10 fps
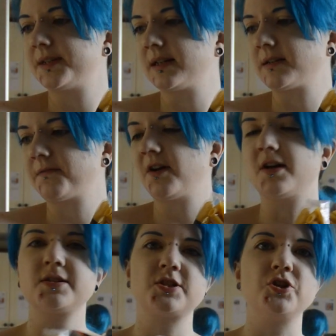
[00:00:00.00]
things
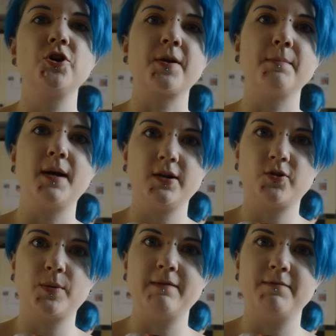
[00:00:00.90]
first, you gotta
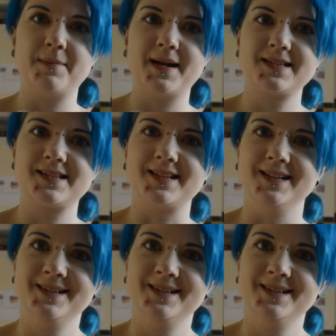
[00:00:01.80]
microwave the pasta.